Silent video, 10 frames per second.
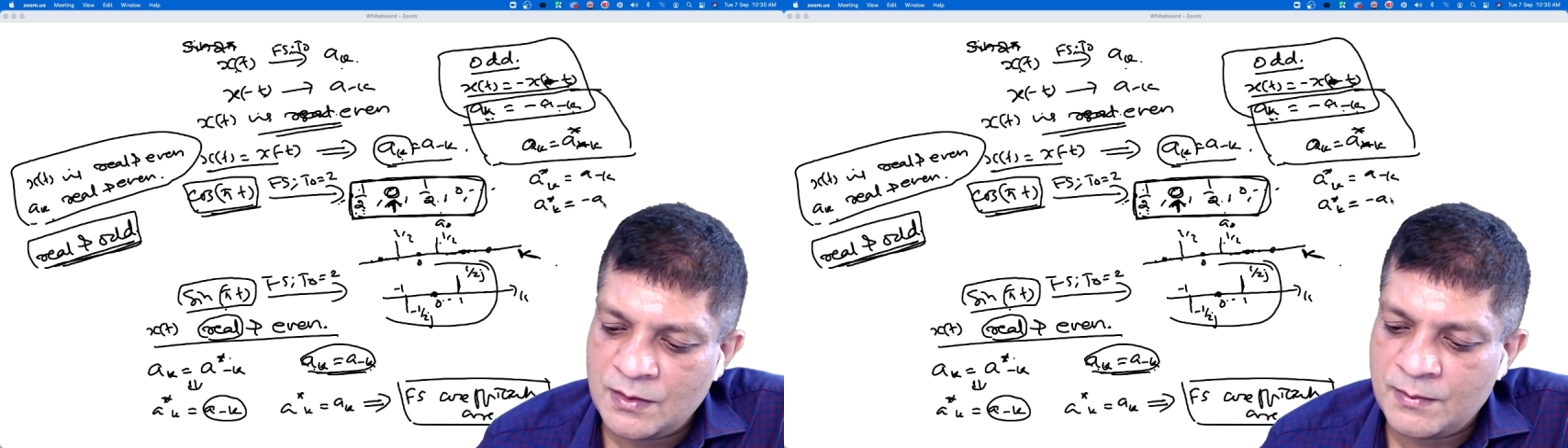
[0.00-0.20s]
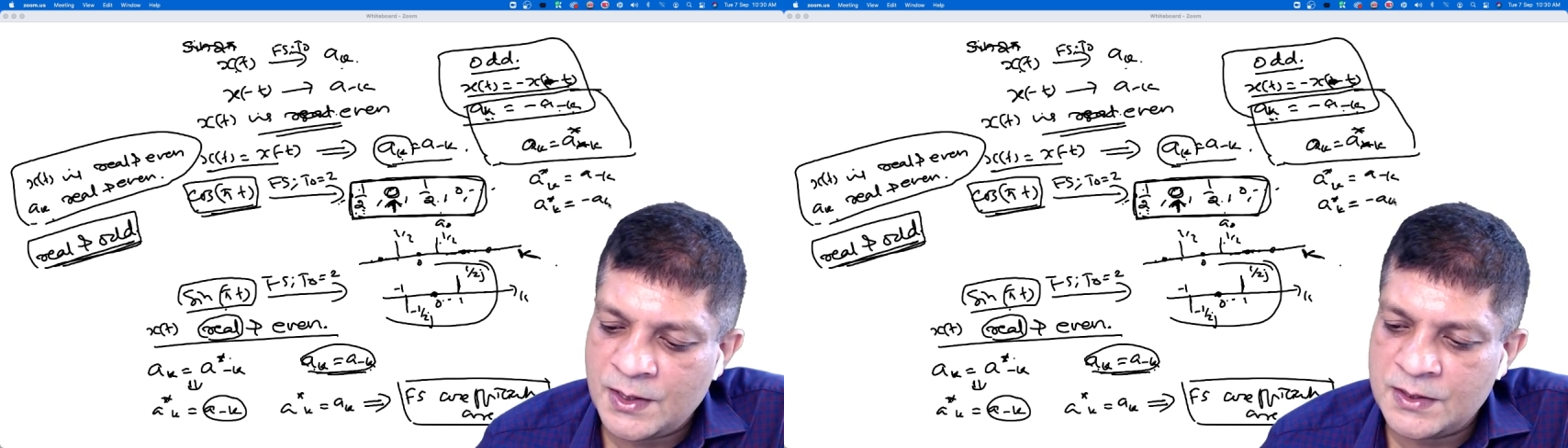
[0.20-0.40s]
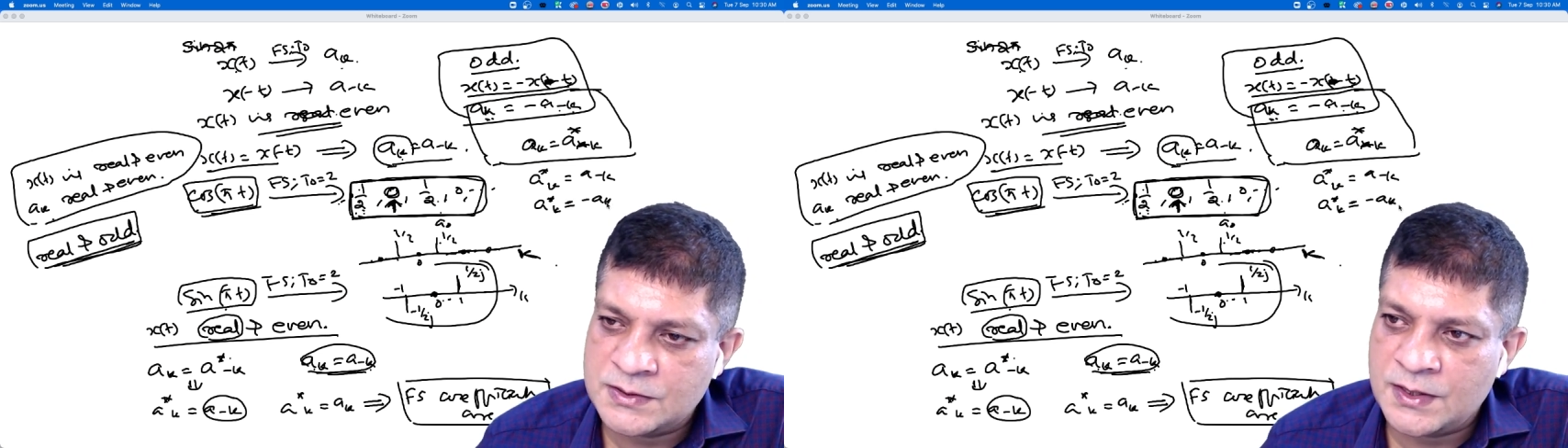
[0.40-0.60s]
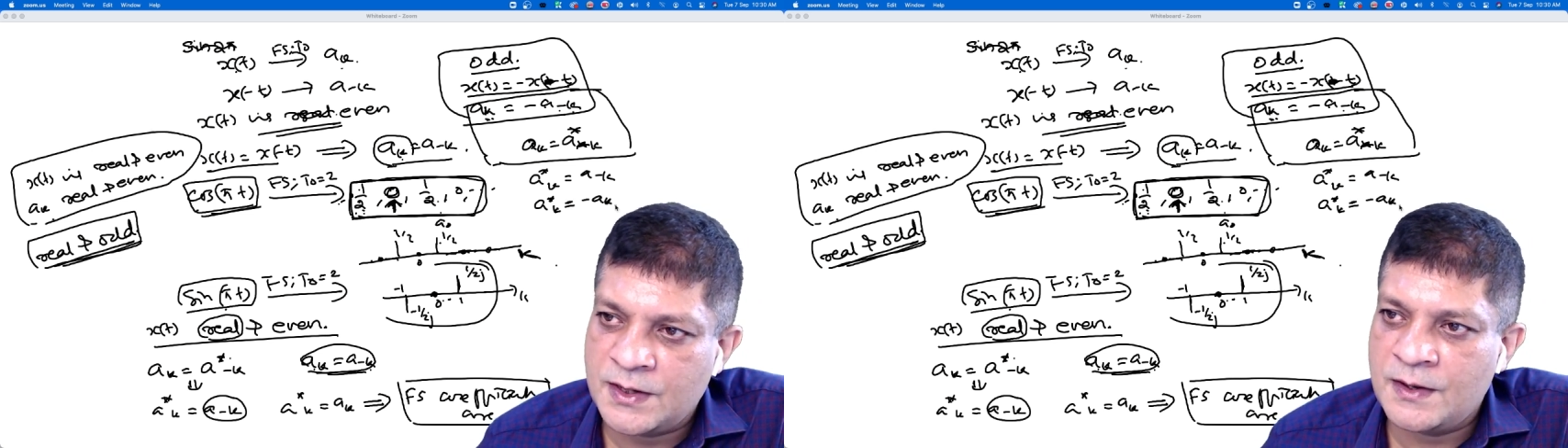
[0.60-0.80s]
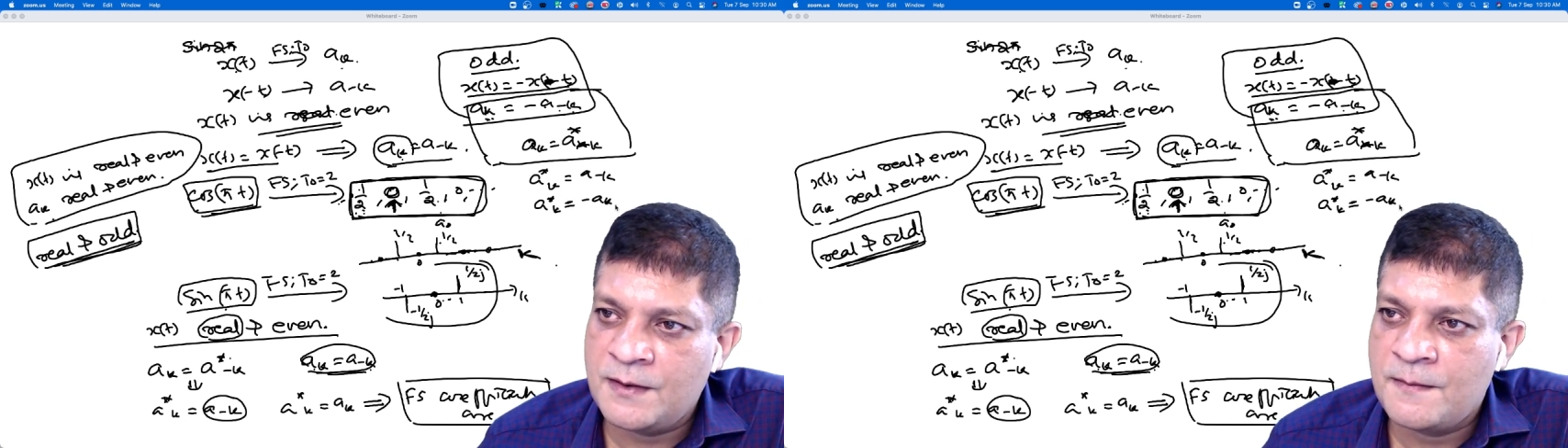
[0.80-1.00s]
Minus
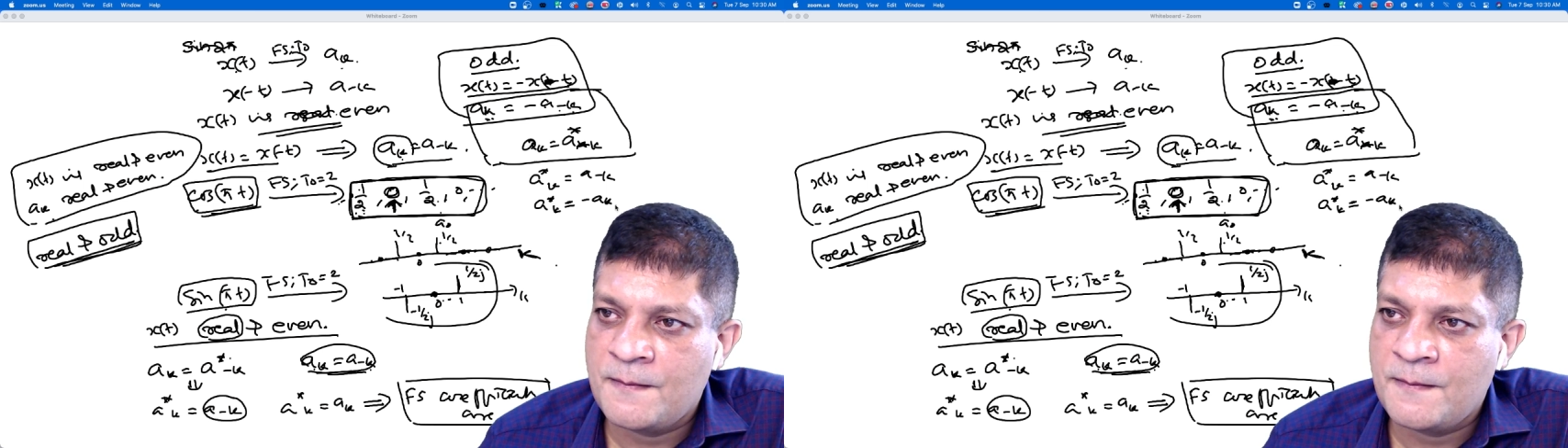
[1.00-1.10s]
ak.